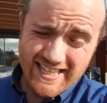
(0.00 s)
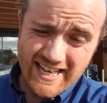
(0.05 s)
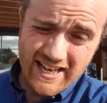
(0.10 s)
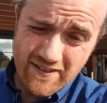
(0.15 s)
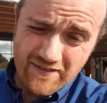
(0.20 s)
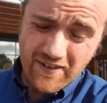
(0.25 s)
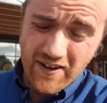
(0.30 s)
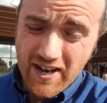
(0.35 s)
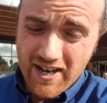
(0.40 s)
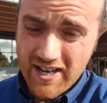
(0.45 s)

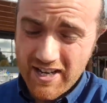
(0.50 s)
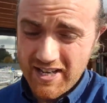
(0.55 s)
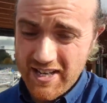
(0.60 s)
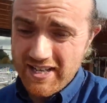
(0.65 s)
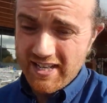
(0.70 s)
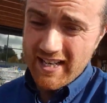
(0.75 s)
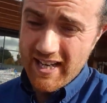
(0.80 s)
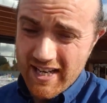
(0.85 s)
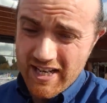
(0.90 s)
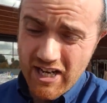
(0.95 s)
if I
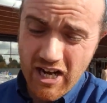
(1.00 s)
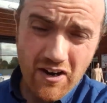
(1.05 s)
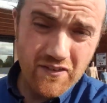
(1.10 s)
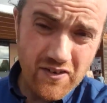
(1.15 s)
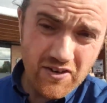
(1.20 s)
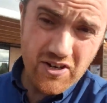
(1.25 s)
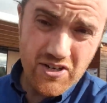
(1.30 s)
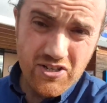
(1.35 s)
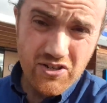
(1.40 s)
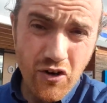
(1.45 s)
could
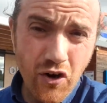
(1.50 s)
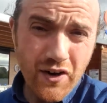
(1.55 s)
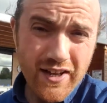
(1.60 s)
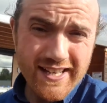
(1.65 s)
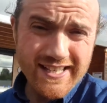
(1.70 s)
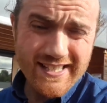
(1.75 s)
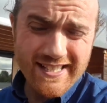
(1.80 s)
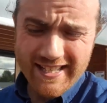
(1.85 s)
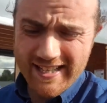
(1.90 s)
cover trolleys